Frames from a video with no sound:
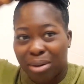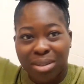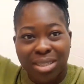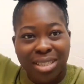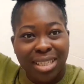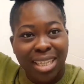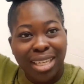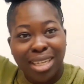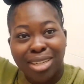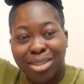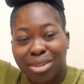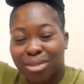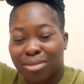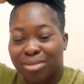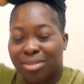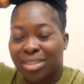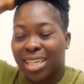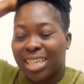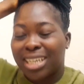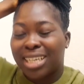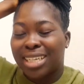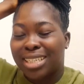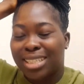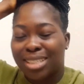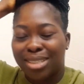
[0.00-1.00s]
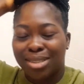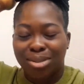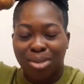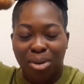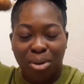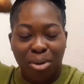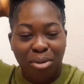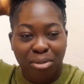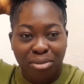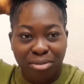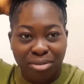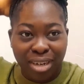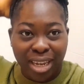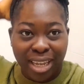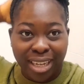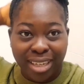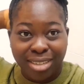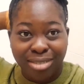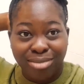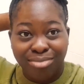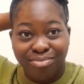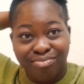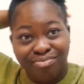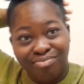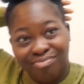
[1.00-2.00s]
was thinking of taking it off like
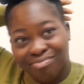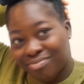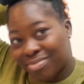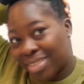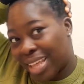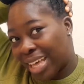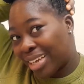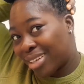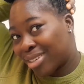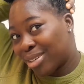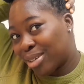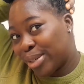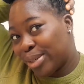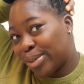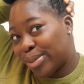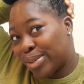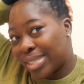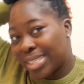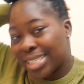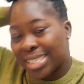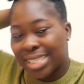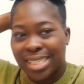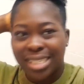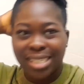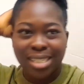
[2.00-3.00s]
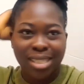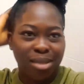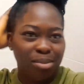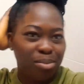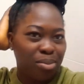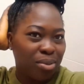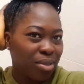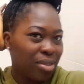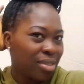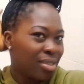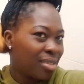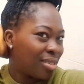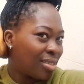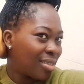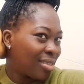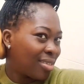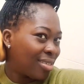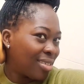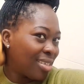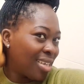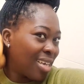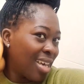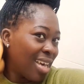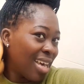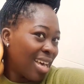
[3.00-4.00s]
like loosening it but
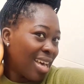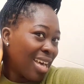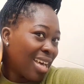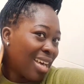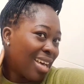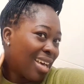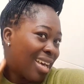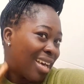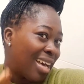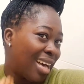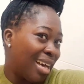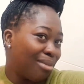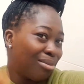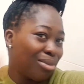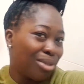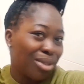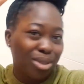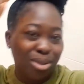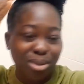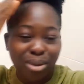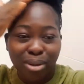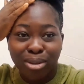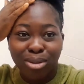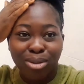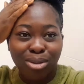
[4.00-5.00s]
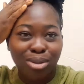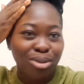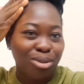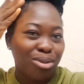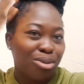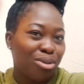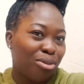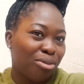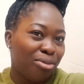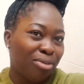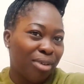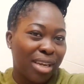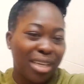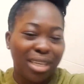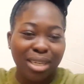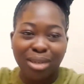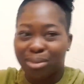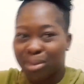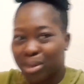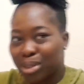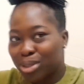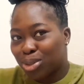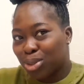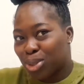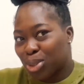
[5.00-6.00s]
i'm just going to find a
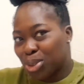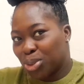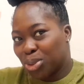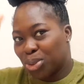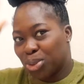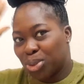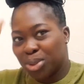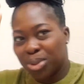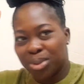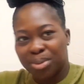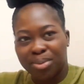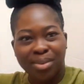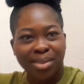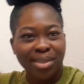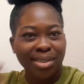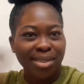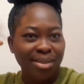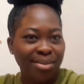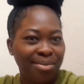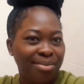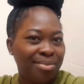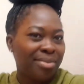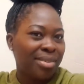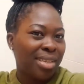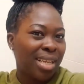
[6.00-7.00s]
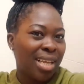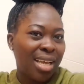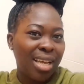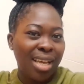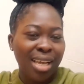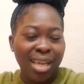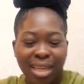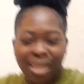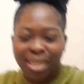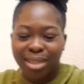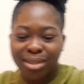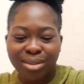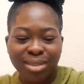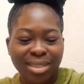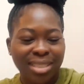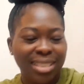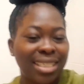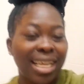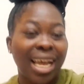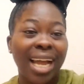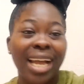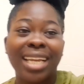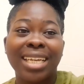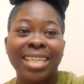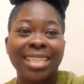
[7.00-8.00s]
way to you know
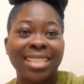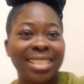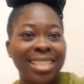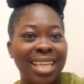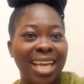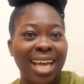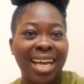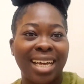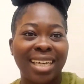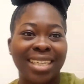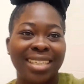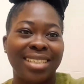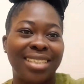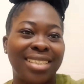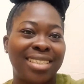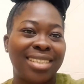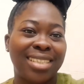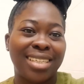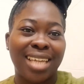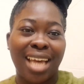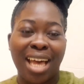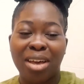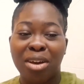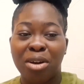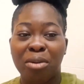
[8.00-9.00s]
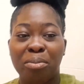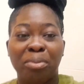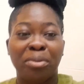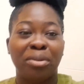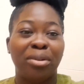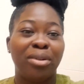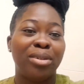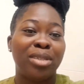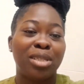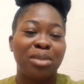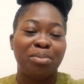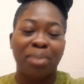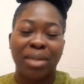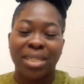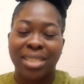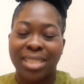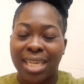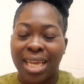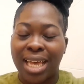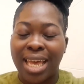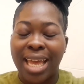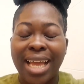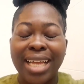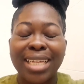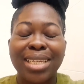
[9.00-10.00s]
style it and i hope it looks
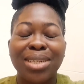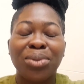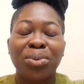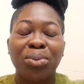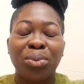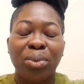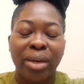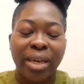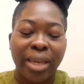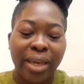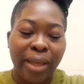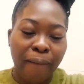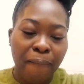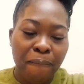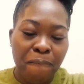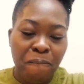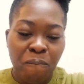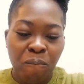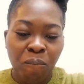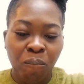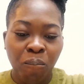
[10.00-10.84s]
better anyway